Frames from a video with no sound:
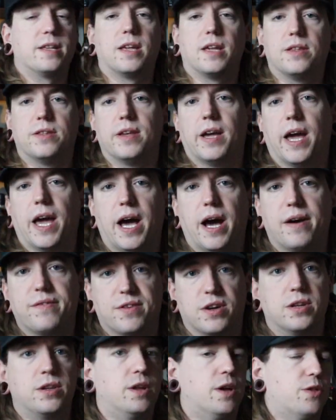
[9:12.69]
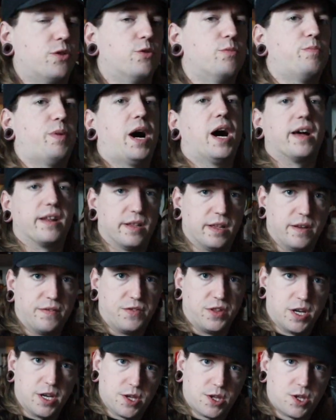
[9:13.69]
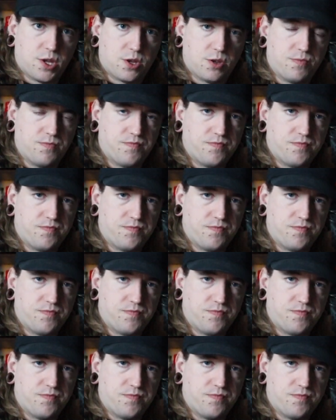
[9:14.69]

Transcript: need to have another bottle of this